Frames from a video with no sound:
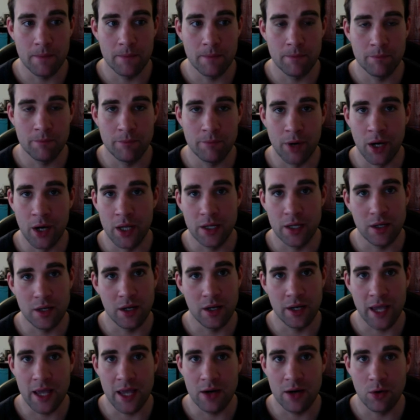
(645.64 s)
But
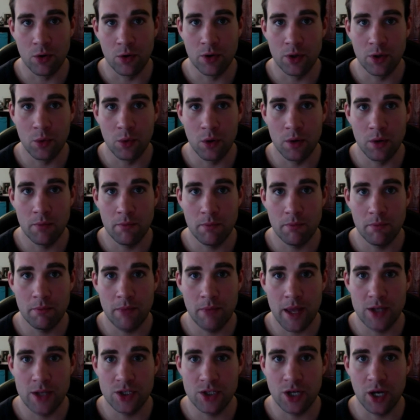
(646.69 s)
again, only one
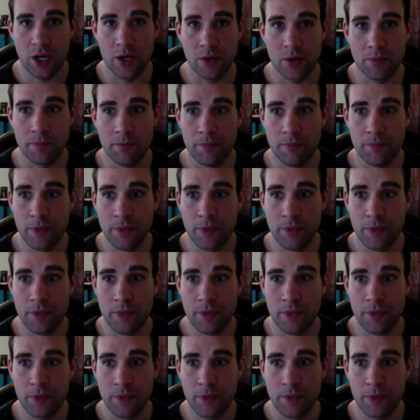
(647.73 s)
magic item.